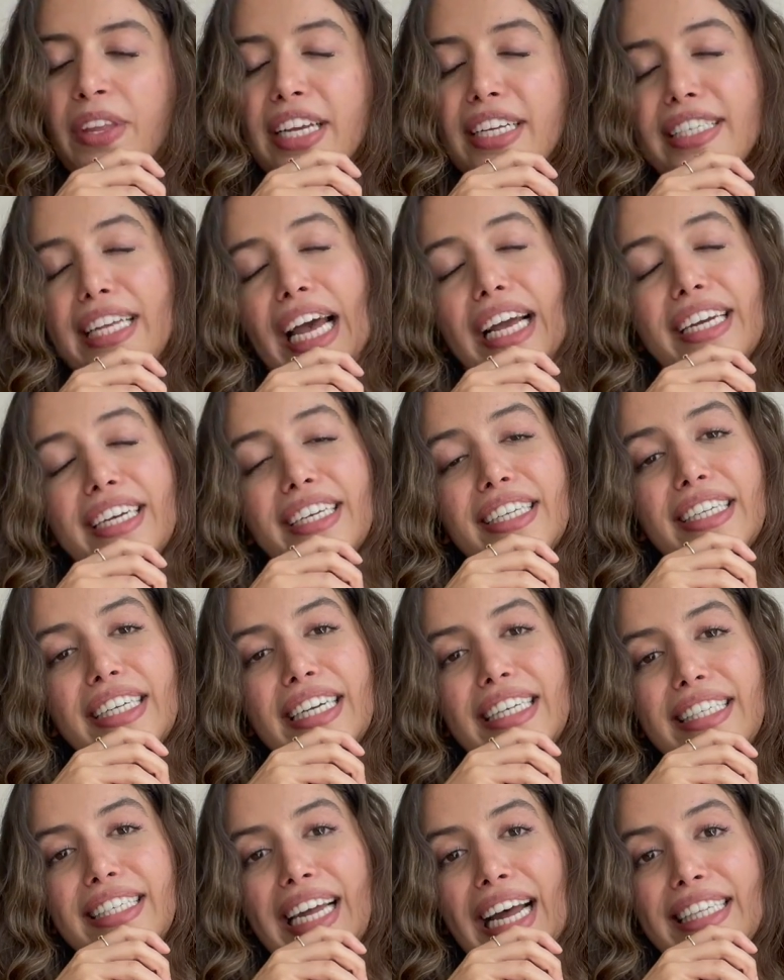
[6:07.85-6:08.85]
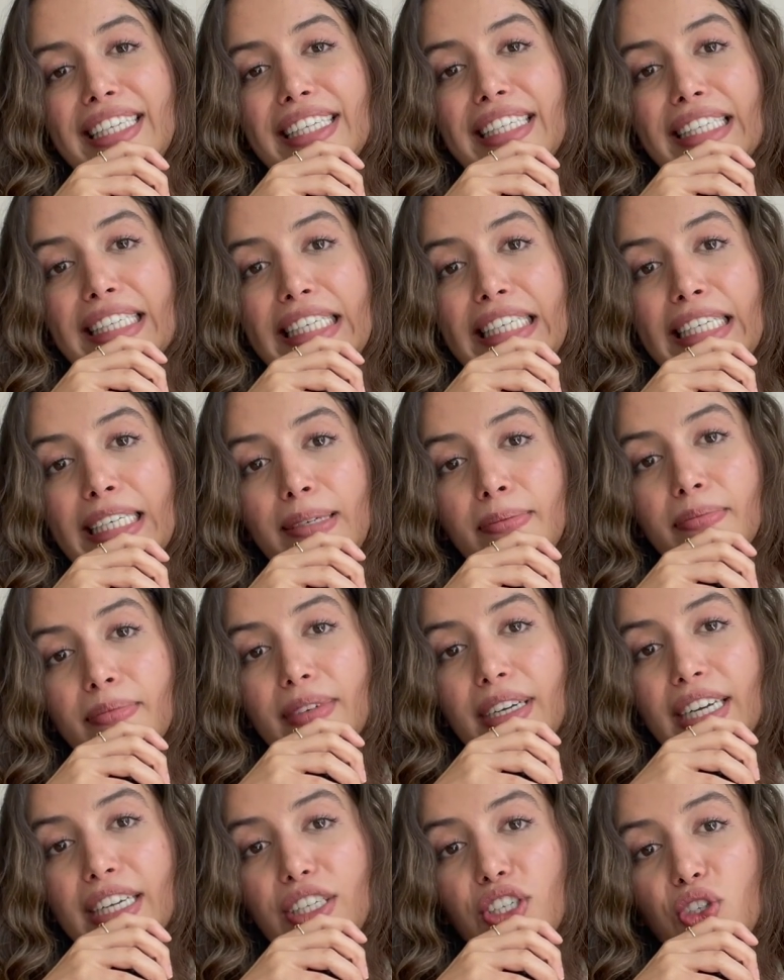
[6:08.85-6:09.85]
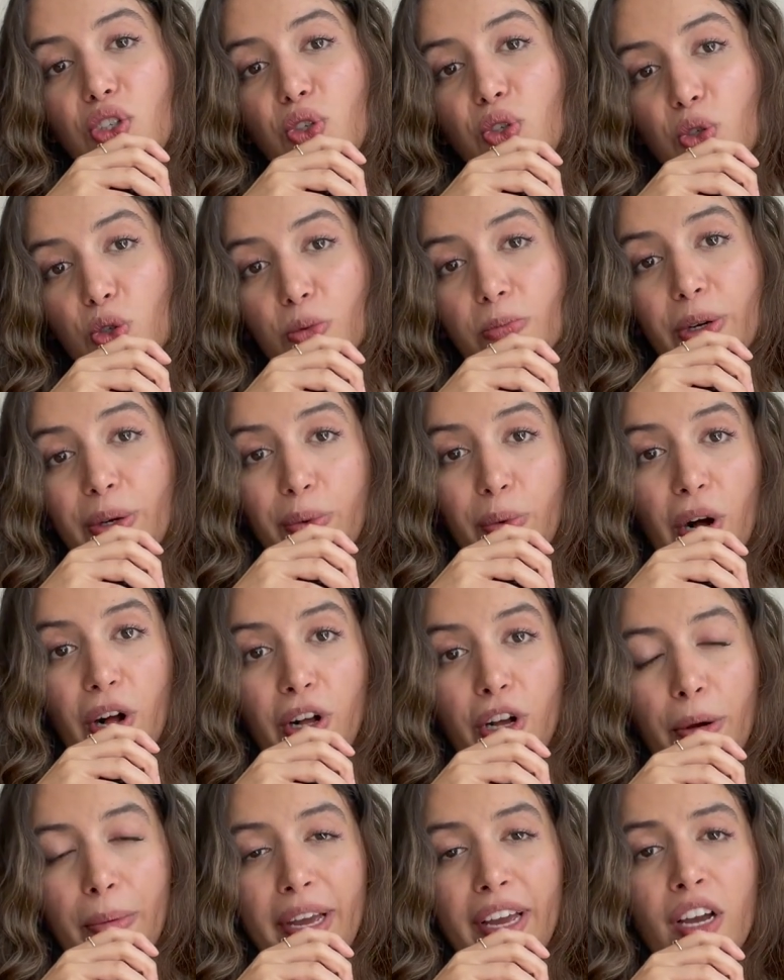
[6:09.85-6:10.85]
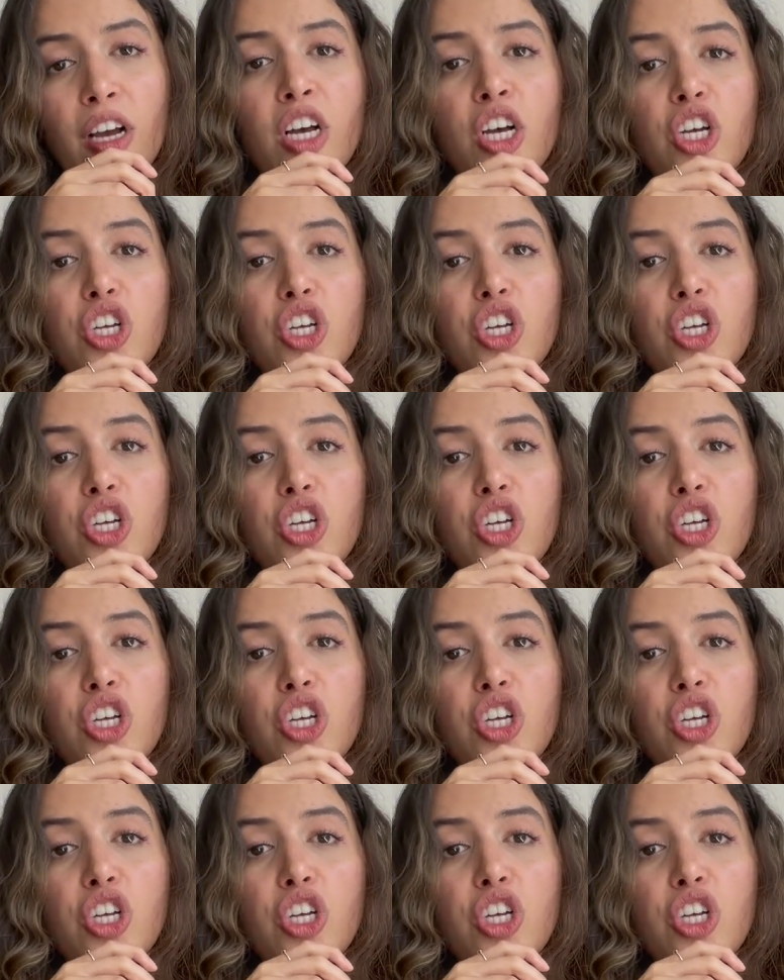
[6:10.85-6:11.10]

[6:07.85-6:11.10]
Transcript: Second is that the team is super welcoming.